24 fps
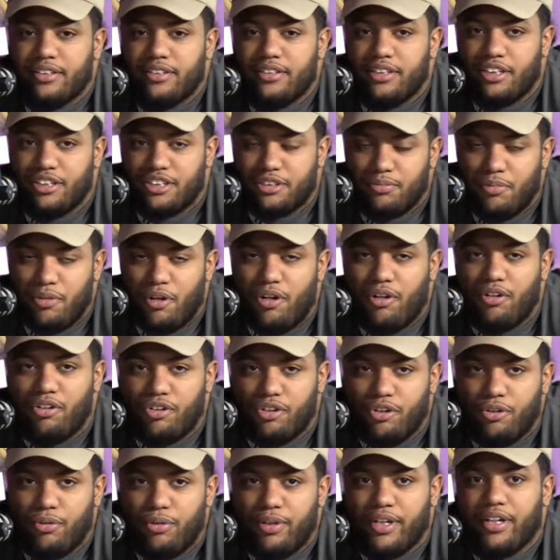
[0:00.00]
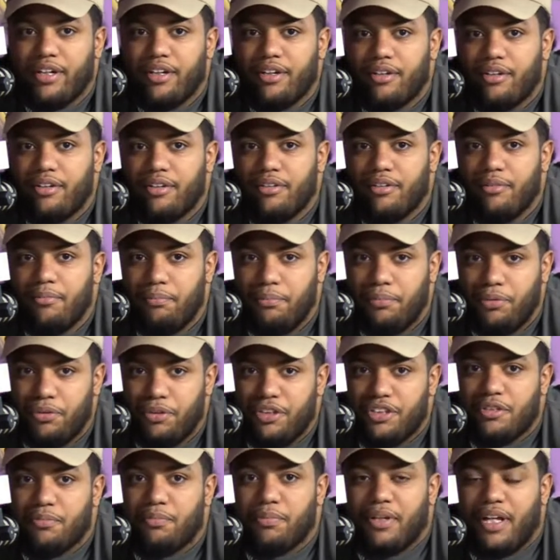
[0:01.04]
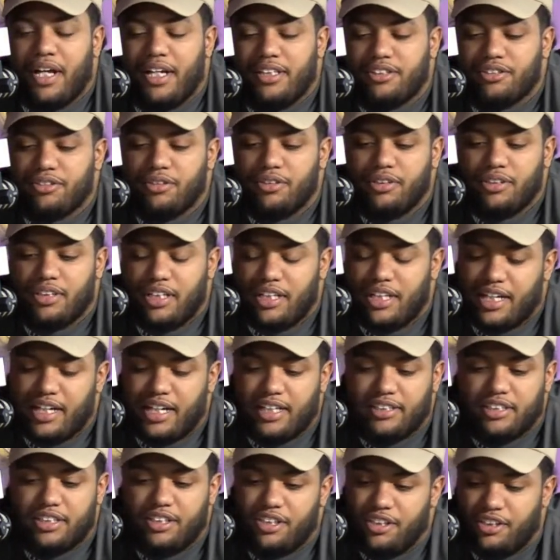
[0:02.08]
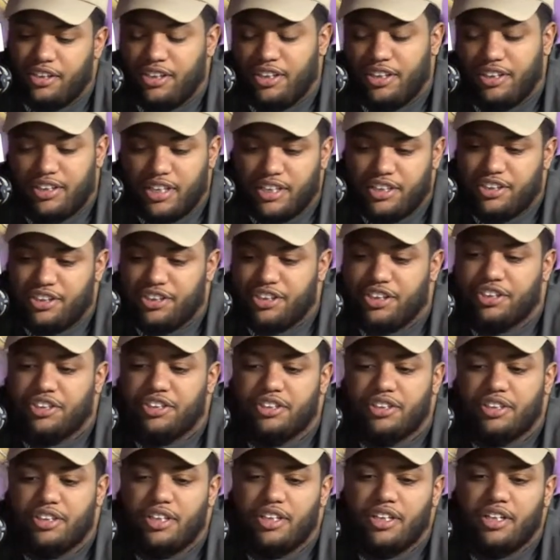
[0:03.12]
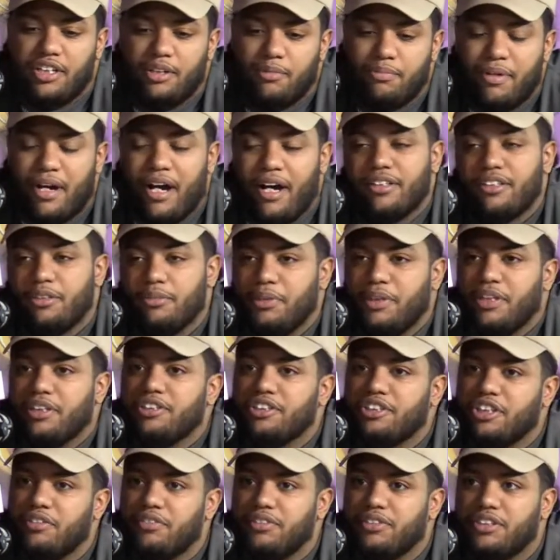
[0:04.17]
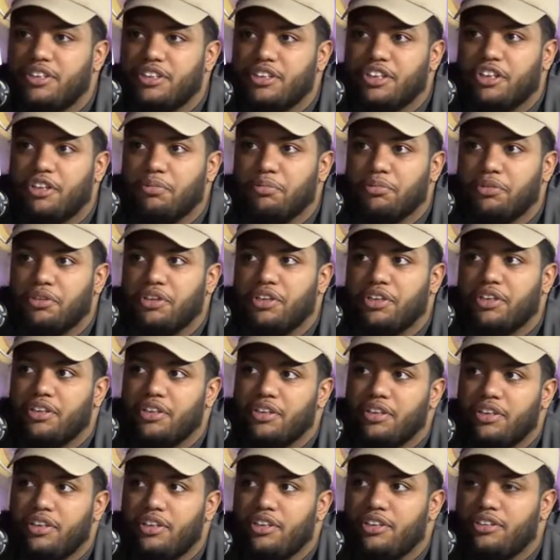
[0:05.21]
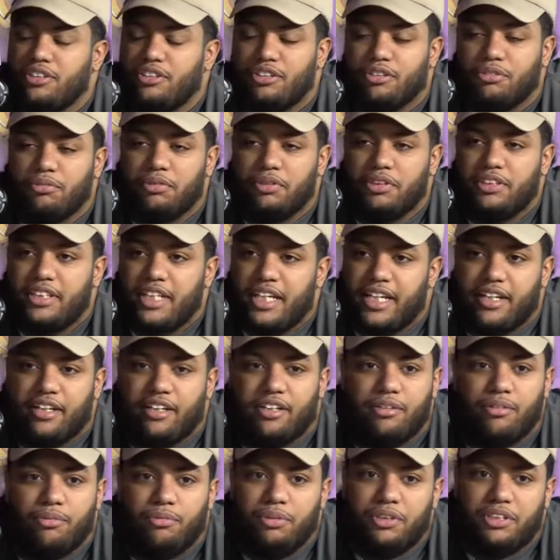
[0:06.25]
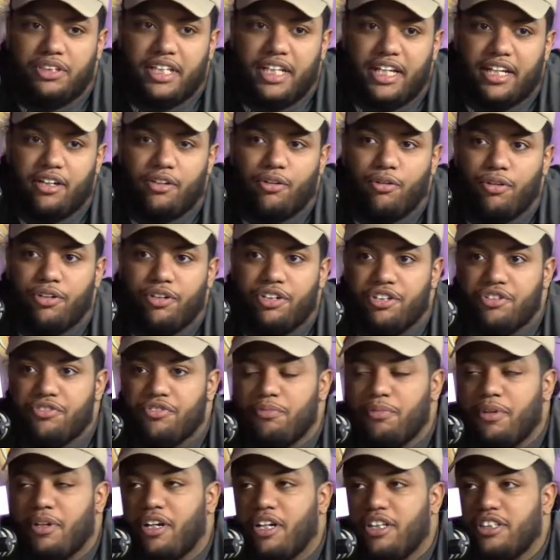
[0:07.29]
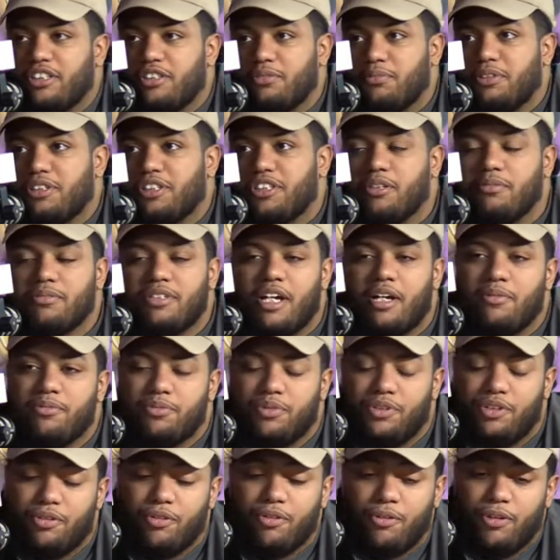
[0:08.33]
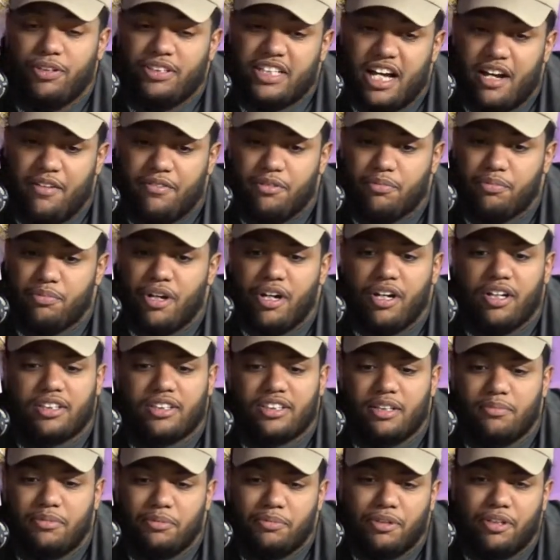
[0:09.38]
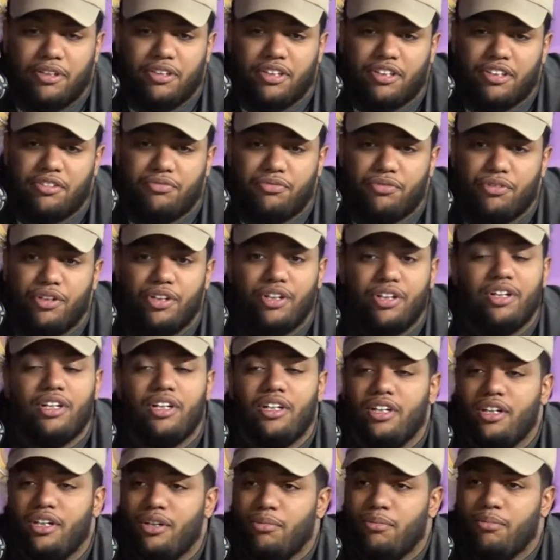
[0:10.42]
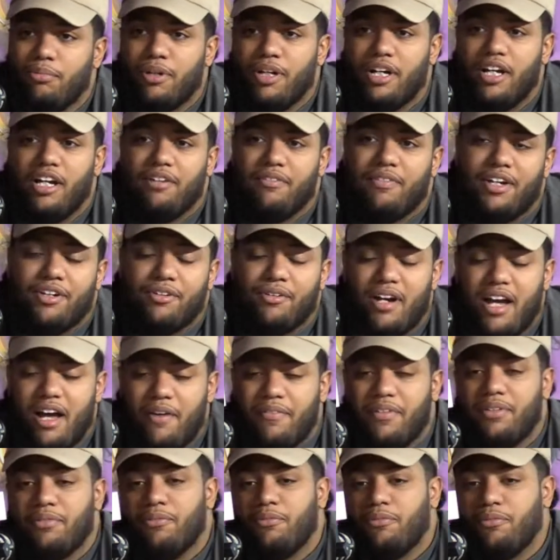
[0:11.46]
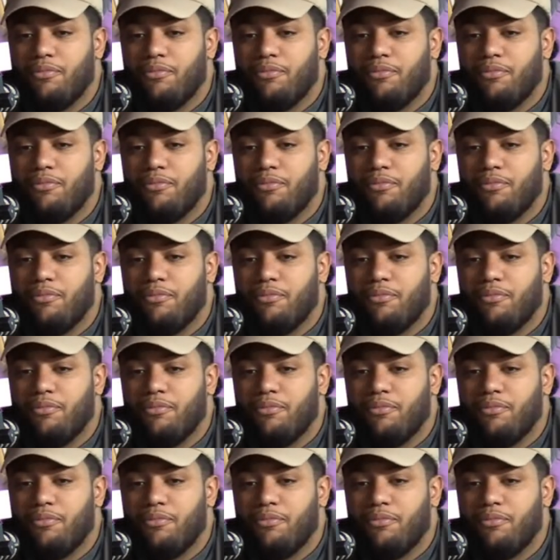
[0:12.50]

small growing beauty supply store that, like I said earlier, that is just proud to be in service to the community. So we take orders from our customers. Sometimes we don't always have the product that people are looking for, but if I don't have it